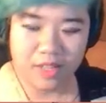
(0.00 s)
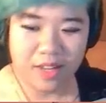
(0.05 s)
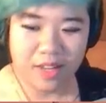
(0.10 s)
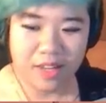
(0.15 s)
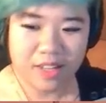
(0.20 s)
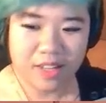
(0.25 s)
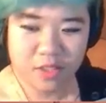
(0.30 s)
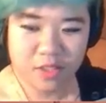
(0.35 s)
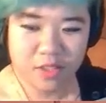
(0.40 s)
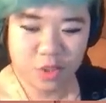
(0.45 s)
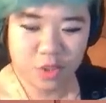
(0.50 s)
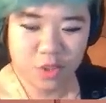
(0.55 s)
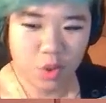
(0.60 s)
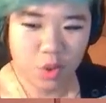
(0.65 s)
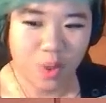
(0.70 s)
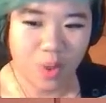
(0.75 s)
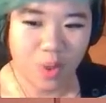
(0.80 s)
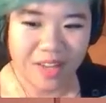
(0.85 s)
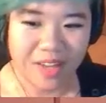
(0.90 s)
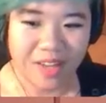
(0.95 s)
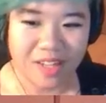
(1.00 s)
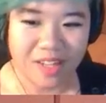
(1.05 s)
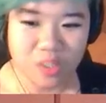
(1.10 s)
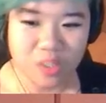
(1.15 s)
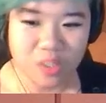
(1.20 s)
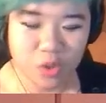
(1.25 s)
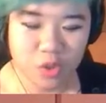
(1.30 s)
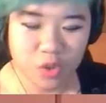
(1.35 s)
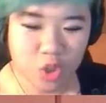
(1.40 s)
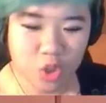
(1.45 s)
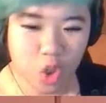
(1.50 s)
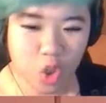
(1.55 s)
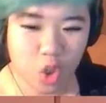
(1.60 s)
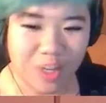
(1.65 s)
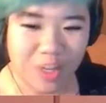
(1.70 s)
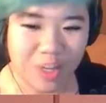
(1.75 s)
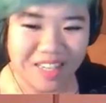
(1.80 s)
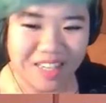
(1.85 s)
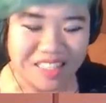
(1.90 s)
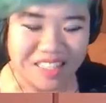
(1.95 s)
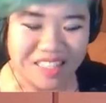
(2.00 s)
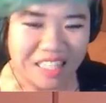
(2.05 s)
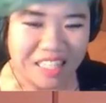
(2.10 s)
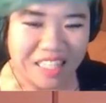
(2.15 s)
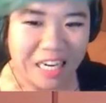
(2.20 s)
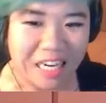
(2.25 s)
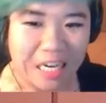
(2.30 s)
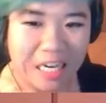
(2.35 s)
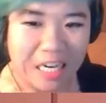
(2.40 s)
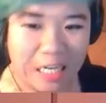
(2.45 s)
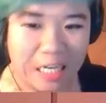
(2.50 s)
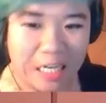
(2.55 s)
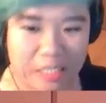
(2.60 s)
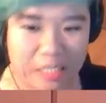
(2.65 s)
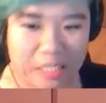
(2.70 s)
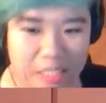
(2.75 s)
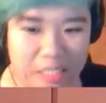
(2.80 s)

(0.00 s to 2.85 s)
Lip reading: It's Sequoia! Sequoia is here!